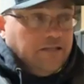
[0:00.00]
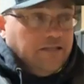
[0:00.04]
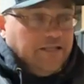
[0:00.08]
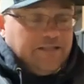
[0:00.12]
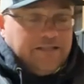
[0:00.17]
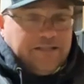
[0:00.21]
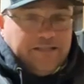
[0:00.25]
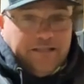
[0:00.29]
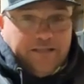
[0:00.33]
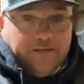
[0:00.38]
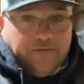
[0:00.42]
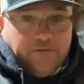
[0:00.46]
It
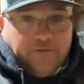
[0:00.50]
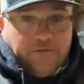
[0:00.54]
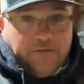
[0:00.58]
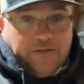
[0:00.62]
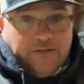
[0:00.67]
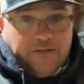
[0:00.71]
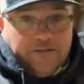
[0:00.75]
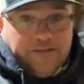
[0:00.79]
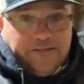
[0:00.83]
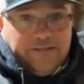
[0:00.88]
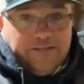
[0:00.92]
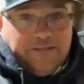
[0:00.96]
hasn't had horn
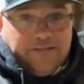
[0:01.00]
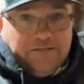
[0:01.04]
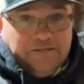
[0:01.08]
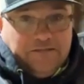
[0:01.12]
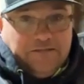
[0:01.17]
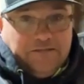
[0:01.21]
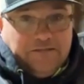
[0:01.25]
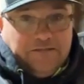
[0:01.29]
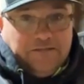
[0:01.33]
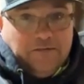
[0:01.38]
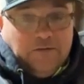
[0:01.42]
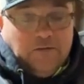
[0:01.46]
on the
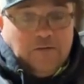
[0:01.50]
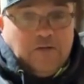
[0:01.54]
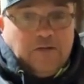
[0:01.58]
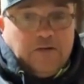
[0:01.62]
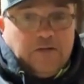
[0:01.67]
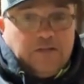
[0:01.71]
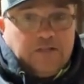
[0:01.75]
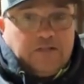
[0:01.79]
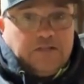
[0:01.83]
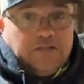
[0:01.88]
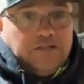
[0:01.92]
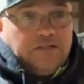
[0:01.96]

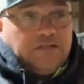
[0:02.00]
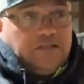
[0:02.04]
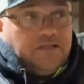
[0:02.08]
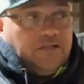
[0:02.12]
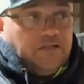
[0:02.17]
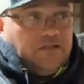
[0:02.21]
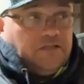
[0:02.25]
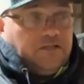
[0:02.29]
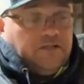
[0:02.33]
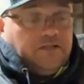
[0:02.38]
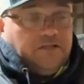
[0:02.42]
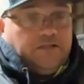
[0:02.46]
horn. It's just
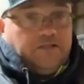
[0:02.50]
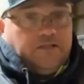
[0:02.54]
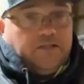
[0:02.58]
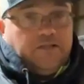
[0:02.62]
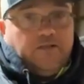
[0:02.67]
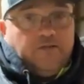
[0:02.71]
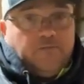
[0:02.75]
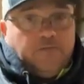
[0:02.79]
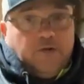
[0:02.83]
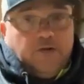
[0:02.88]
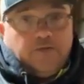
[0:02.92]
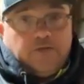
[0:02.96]
the
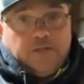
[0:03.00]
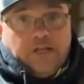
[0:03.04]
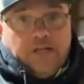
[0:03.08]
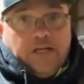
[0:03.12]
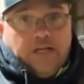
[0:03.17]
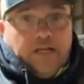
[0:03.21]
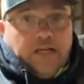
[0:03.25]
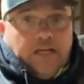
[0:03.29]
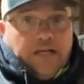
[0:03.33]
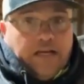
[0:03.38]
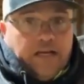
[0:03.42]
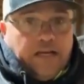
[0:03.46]
steel post.
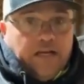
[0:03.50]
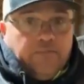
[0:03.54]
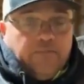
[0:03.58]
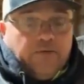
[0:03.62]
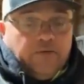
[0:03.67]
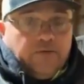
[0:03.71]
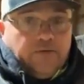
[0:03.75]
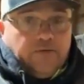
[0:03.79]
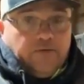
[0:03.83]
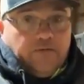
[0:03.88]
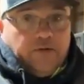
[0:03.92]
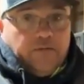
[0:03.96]
And I
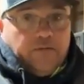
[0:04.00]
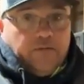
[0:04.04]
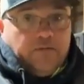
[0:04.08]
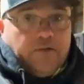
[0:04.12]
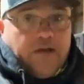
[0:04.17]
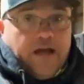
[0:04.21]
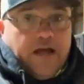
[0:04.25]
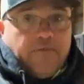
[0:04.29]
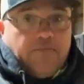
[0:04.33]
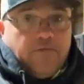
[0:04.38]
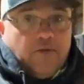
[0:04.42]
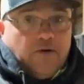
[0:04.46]
put the rubber
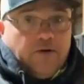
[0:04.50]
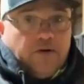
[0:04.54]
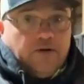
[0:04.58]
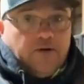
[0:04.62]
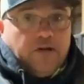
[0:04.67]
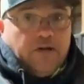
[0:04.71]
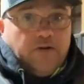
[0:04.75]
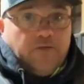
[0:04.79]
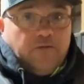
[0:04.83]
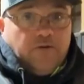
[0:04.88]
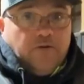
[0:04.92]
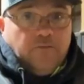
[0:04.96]
wrap on it
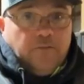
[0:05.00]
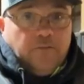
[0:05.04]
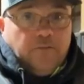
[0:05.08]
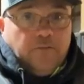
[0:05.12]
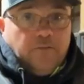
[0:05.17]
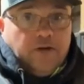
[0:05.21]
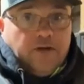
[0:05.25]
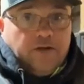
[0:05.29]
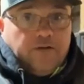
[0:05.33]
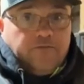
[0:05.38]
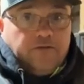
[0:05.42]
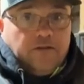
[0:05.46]
and I
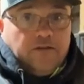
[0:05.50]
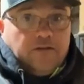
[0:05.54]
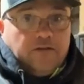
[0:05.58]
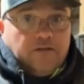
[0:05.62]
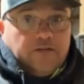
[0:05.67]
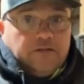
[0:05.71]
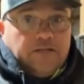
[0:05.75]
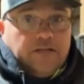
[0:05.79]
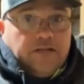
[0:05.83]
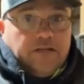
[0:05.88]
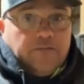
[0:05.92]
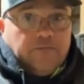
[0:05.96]
rope out of it
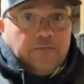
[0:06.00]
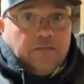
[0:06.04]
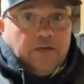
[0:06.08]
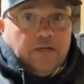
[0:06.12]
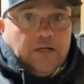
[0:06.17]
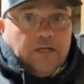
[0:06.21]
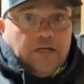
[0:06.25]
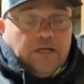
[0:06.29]
all the time.